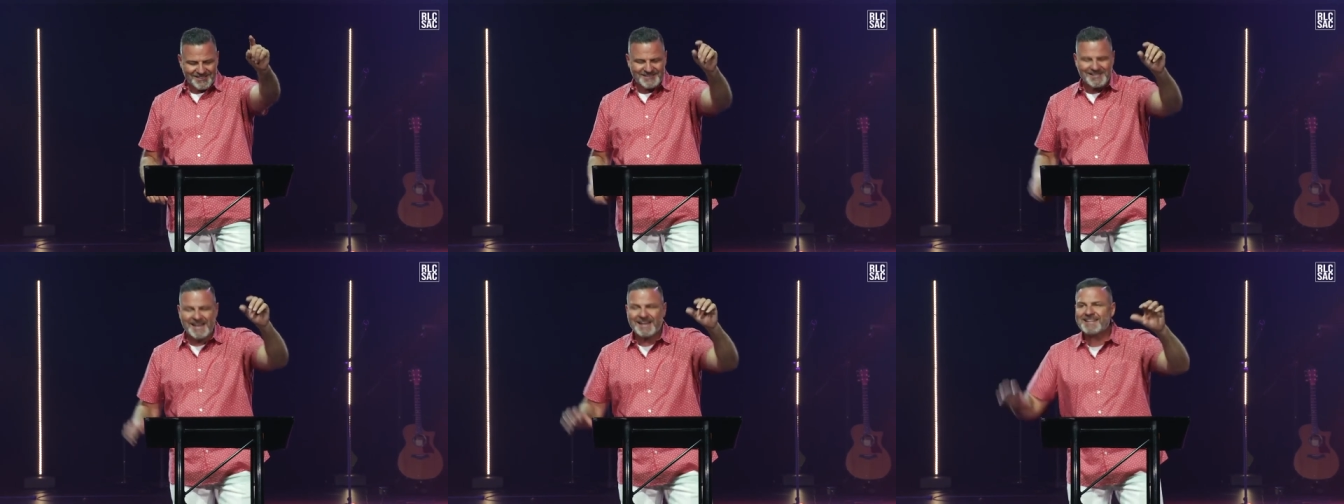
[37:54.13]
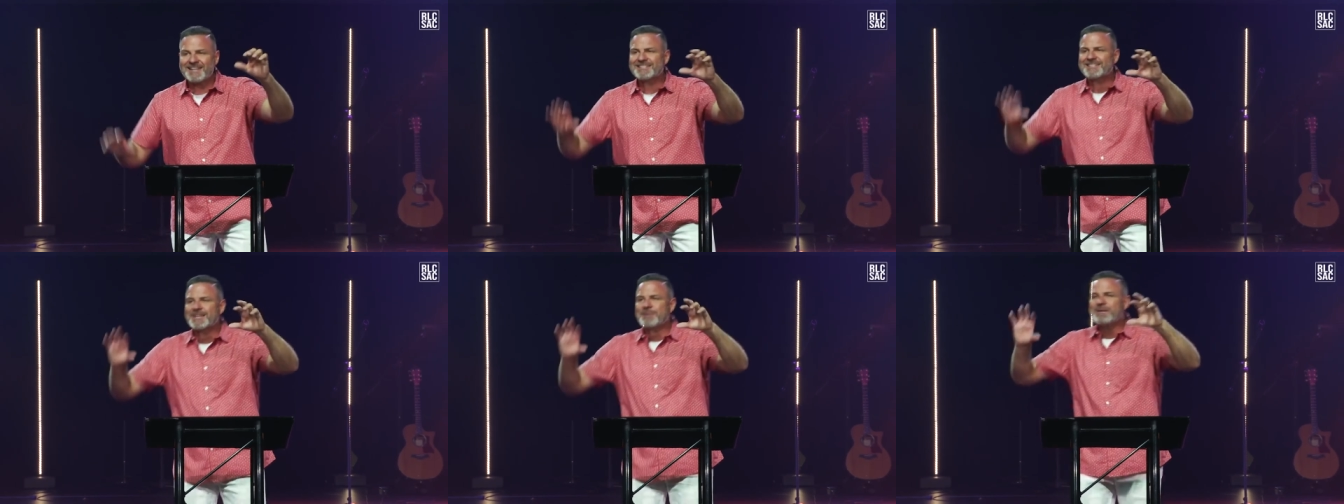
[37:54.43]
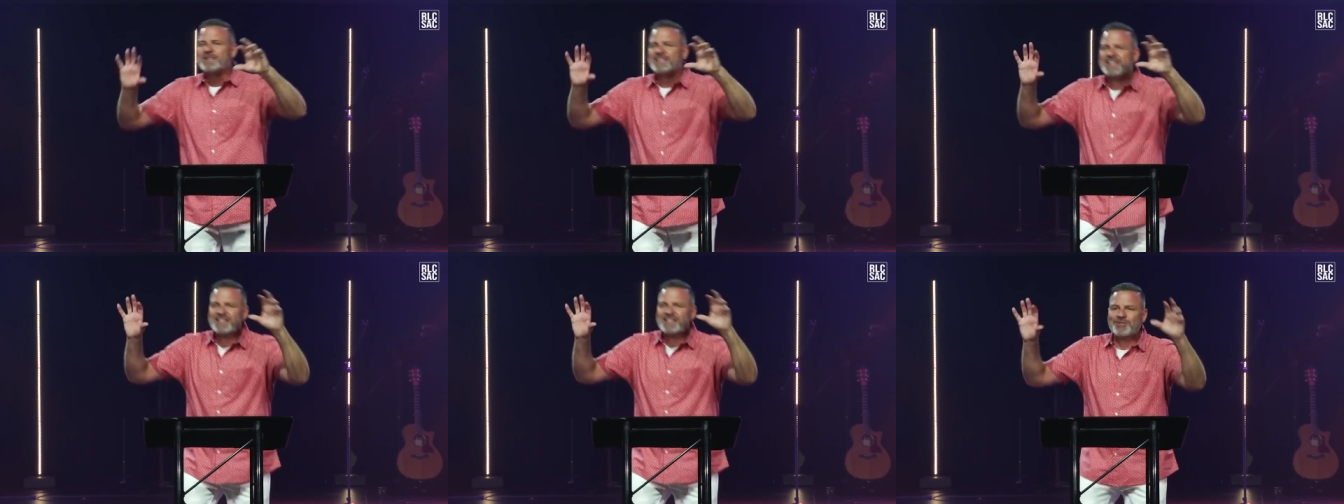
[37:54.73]
2
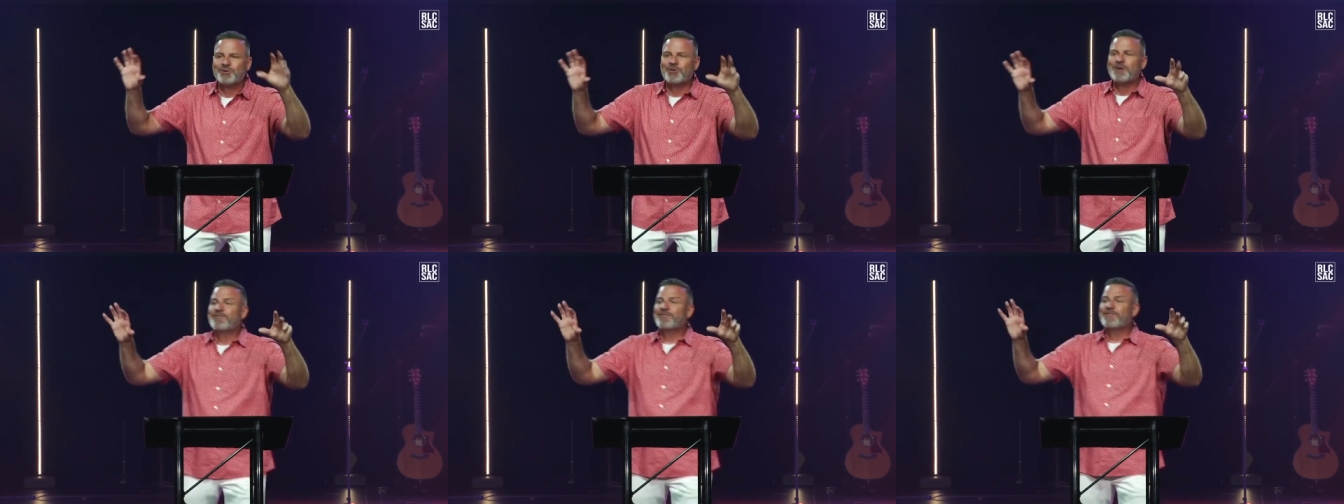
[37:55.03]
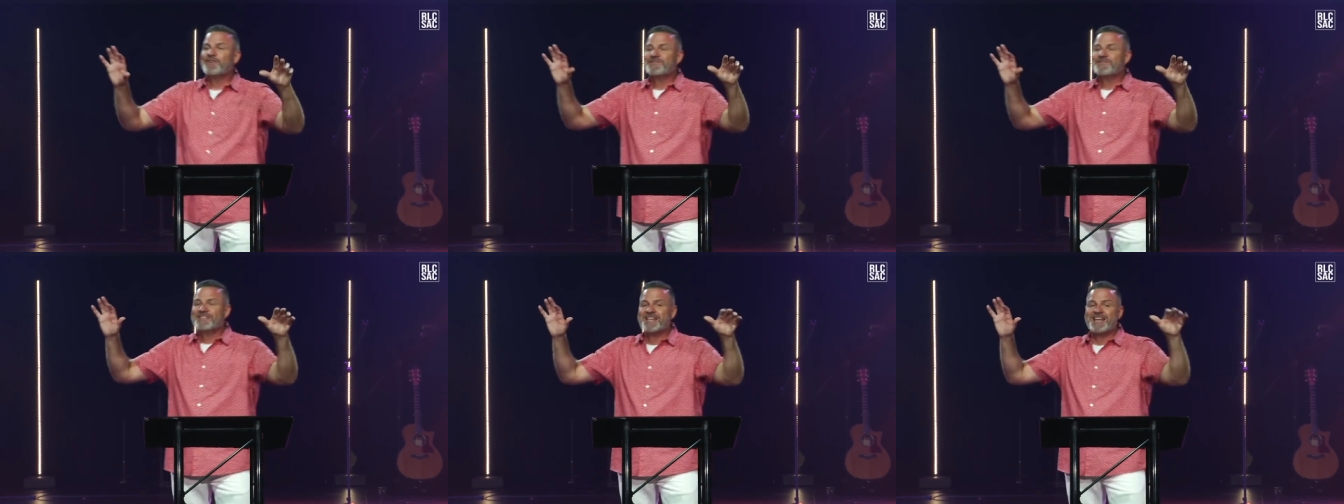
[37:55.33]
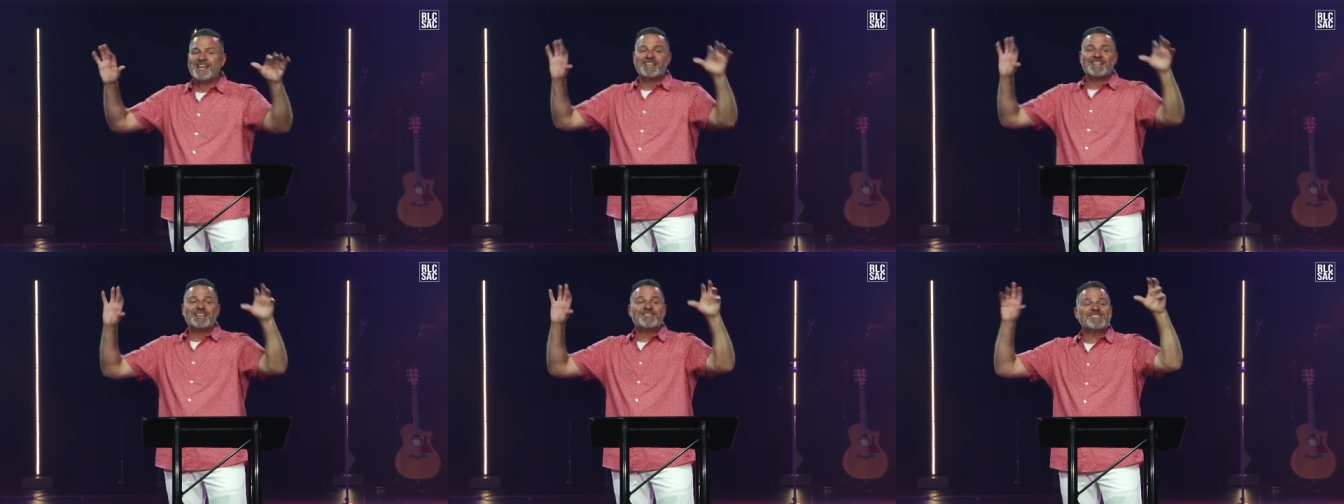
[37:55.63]
Timothy
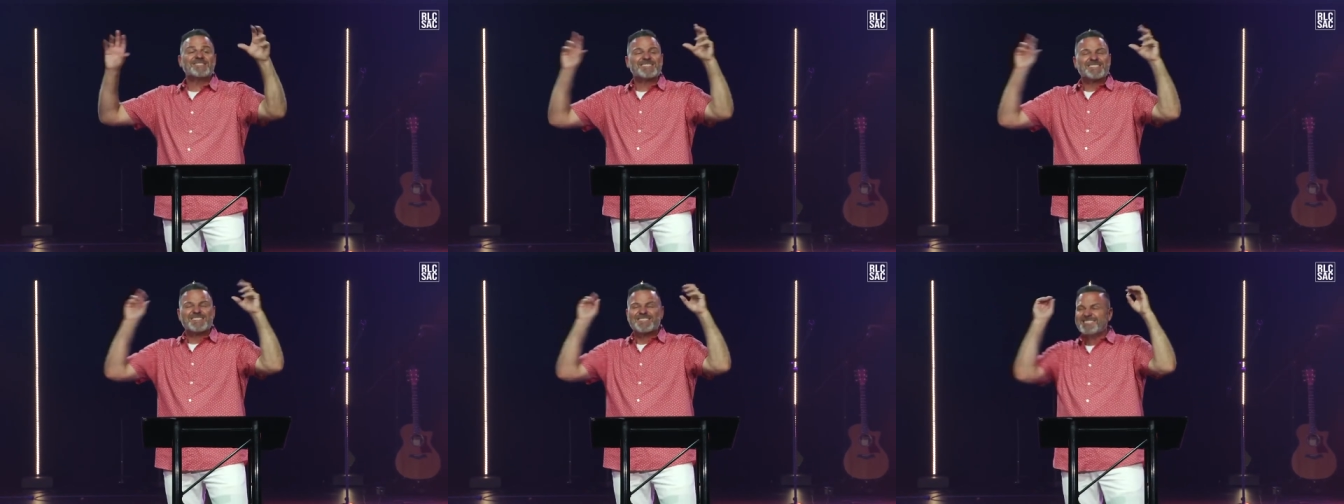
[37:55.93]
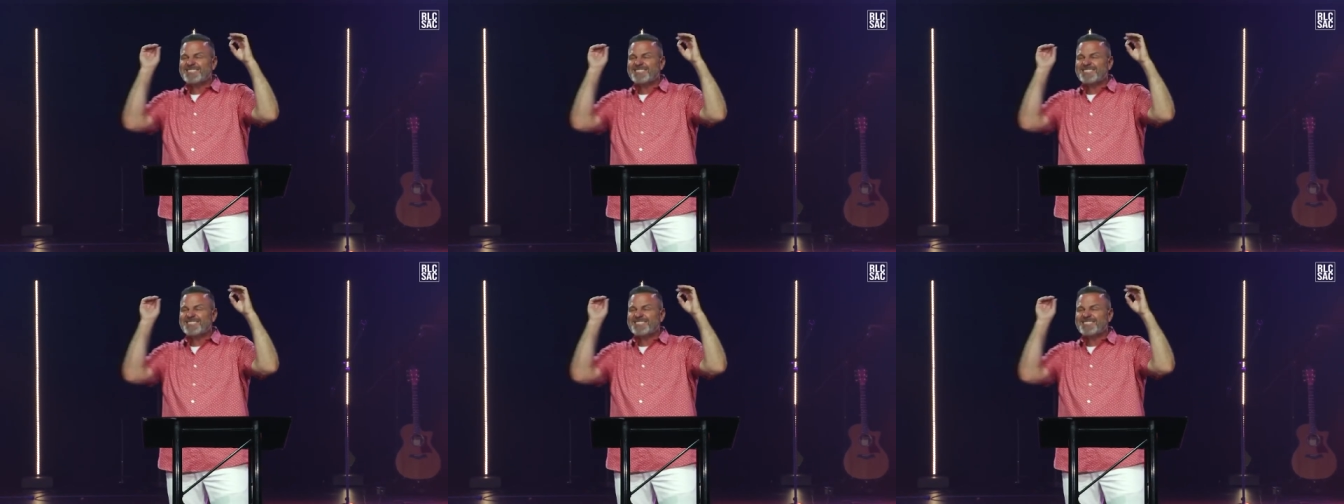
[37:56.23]
3:15 gives us